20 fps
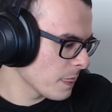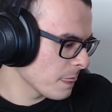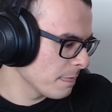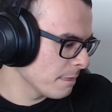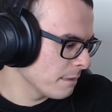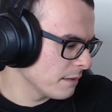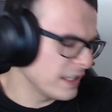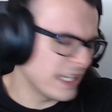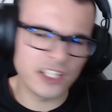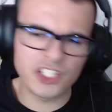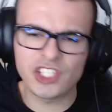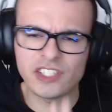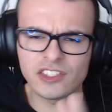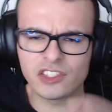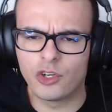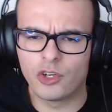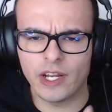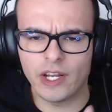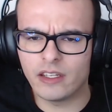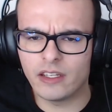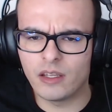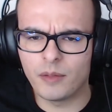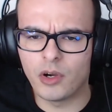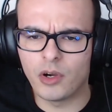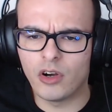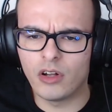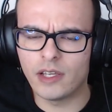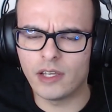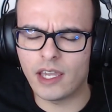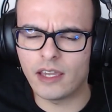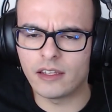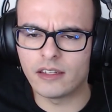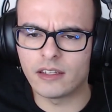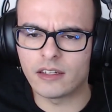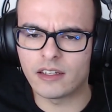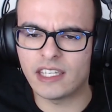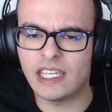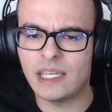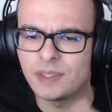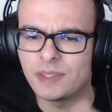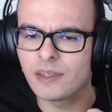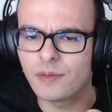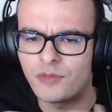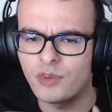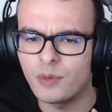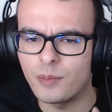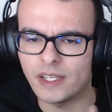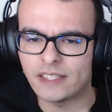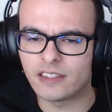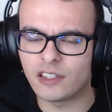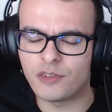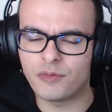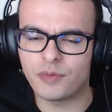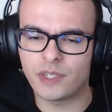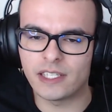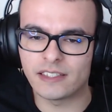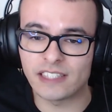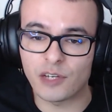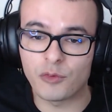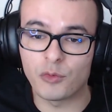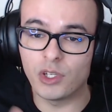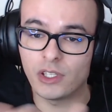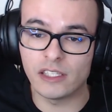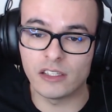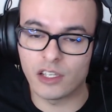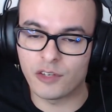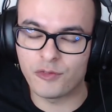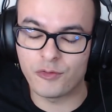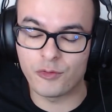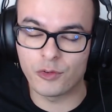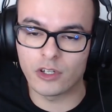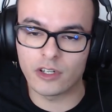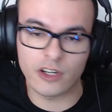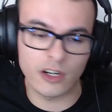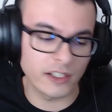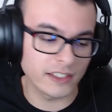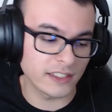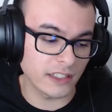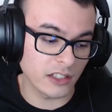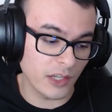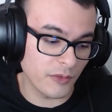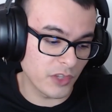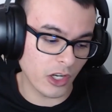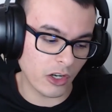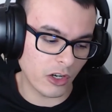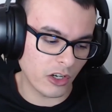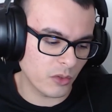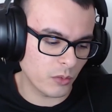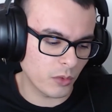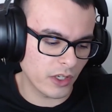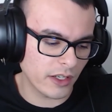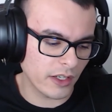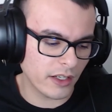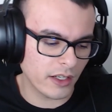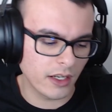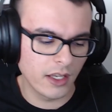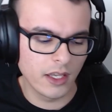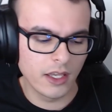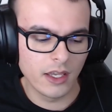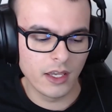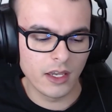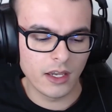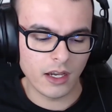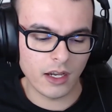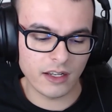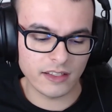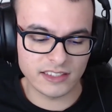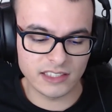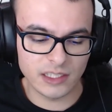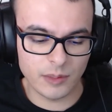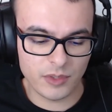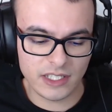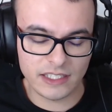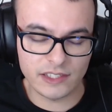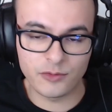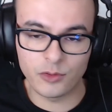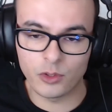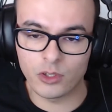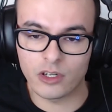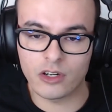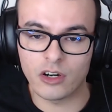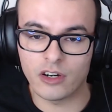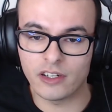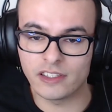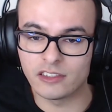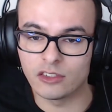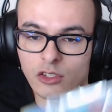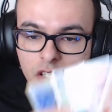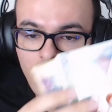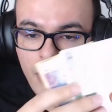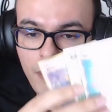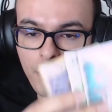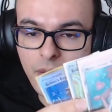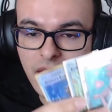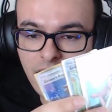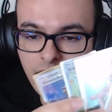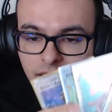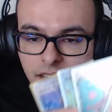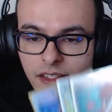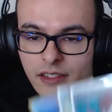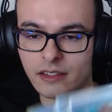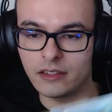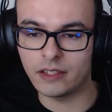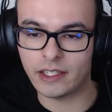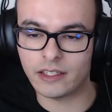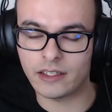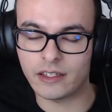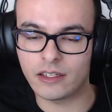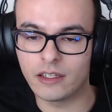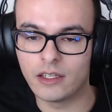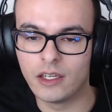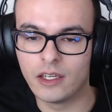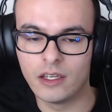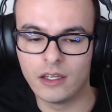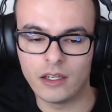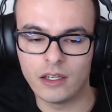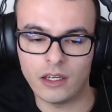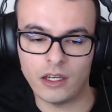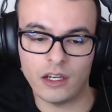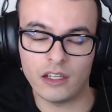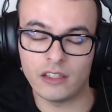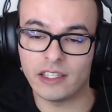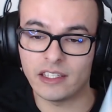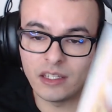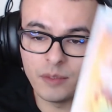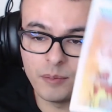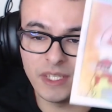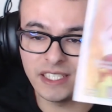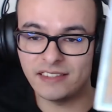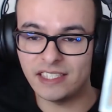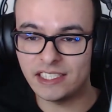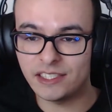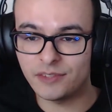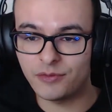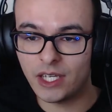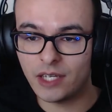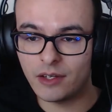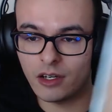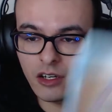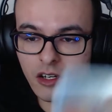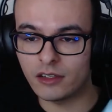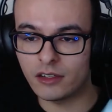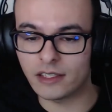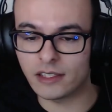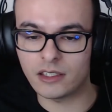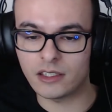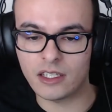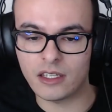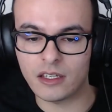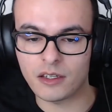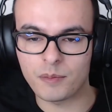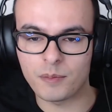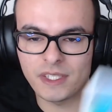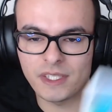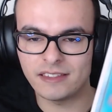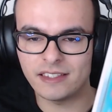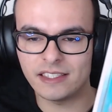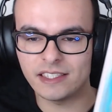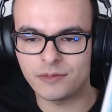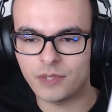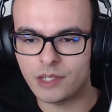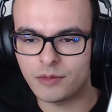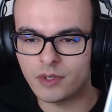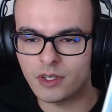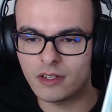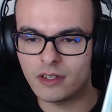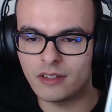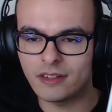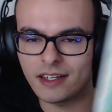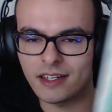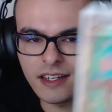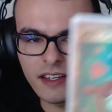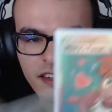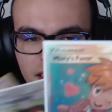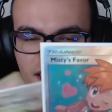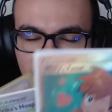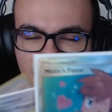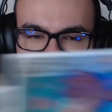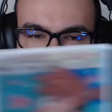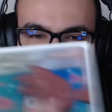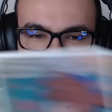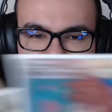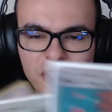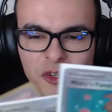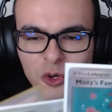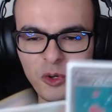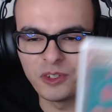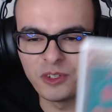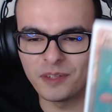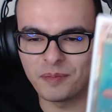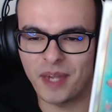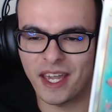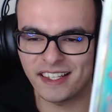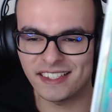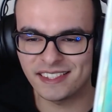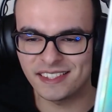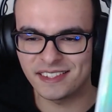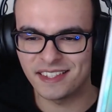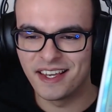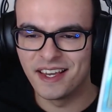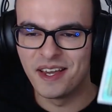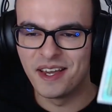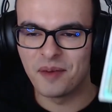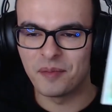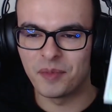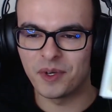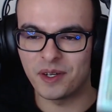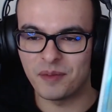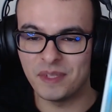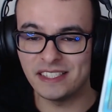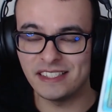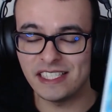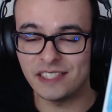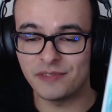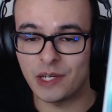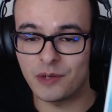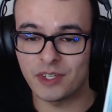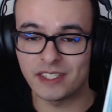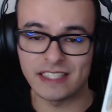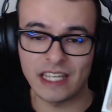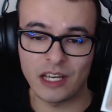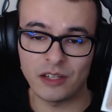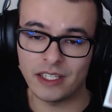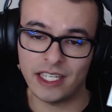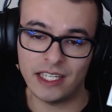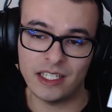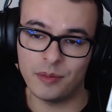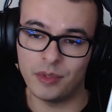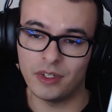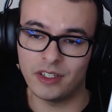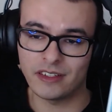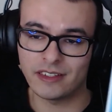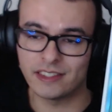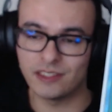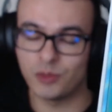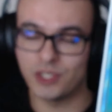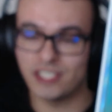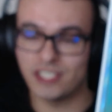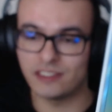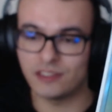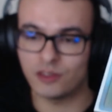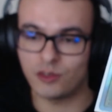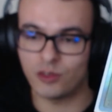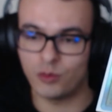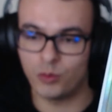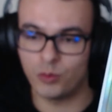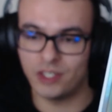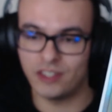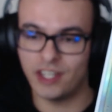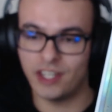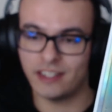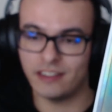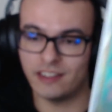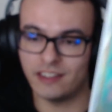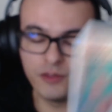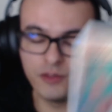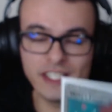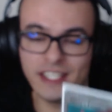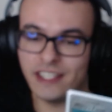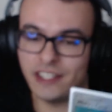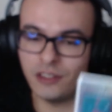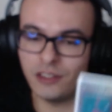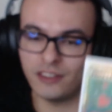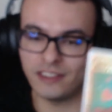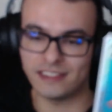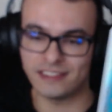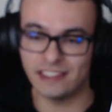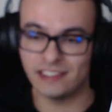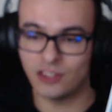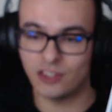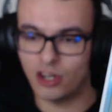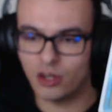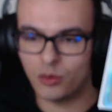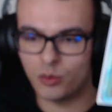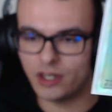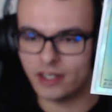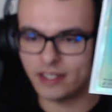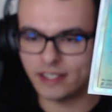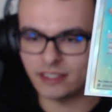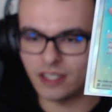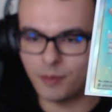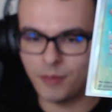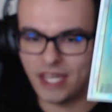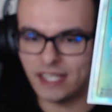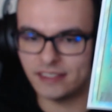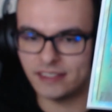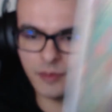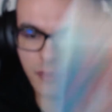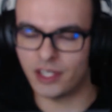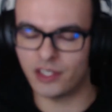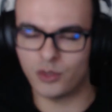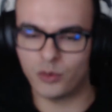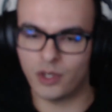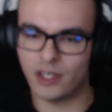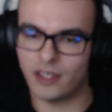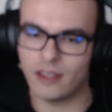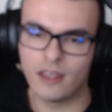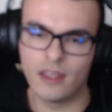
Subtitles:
yeah, just grade them all and keep some for myself, because I really love full art cards. I love the artwork. Some of these full art cards look amazing, like the Misty's Misty's Favor that I scrolled past. But Misty's Favor is now like $80, which is ridiculous. This artwork is amazing, by the way.